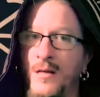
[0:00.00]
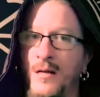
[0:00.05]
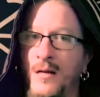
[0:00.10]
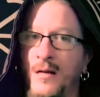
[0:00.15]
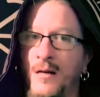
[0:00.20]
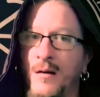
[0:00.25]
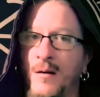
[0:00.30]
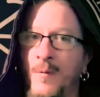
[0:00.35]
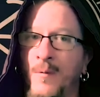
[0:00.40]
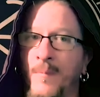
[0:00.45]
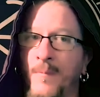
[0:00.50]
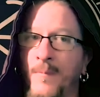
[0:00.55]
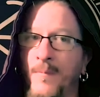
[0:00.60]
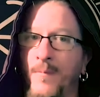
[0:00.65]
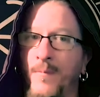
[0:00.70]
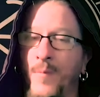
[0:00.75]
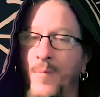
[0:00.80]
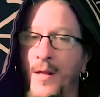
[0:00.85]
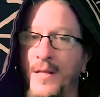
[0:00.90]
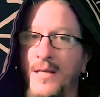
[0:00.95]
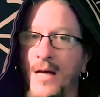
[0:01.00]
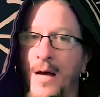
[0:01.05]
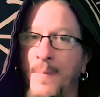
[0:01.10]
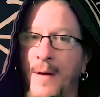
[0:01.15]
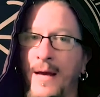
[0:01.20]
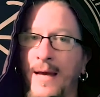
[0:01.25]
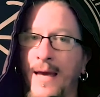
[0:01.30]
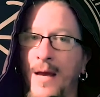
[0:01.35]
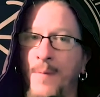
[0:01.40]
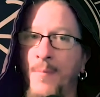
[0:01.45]
Um, by the time
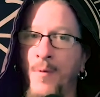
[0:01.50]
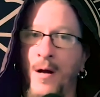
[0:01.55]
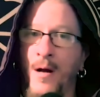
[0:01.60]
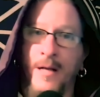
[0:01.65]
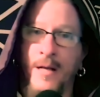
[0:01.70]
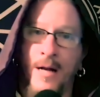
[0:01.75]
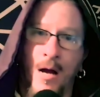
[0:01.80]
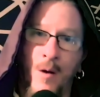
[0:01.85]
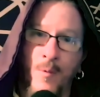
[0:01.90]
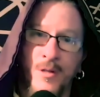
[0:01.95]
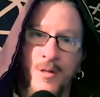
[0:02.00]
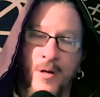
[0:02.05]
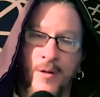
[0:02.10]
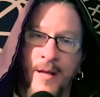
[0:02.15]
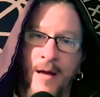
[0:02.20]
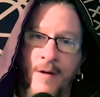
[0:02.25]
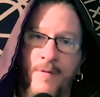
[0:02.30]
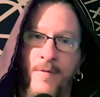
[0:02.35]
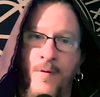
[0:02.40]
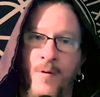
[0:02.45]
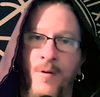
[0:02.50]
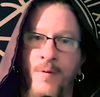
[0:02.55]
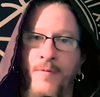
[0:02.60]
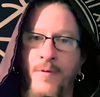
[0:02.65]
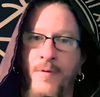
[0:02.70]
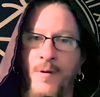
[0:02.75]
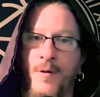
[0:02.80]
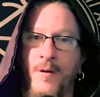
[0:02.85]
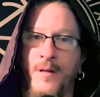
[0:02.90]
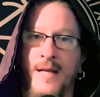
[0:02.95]
I came around, then I was on that farm
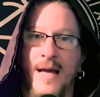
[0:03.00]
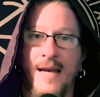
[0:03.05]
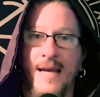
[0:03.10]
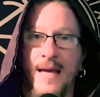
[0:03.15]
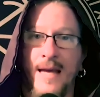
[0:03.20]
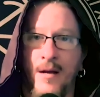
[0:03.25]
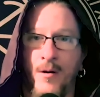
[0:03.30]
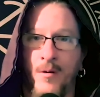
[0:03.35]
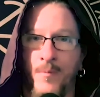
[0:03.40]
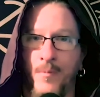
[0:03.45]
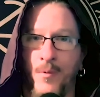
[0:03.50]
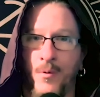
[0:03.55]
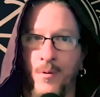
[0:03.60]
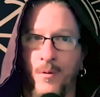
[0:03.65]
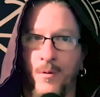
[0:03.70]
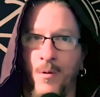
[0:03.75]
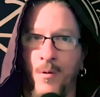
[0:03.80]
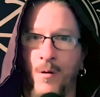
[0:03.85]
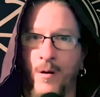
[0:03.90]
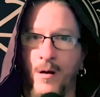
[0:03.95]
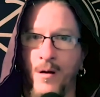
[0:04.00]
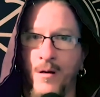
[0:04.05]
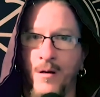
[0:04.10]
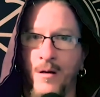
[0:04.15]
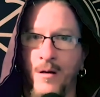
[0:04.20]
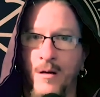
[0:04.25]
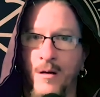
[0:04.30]
for a decade or, or longer.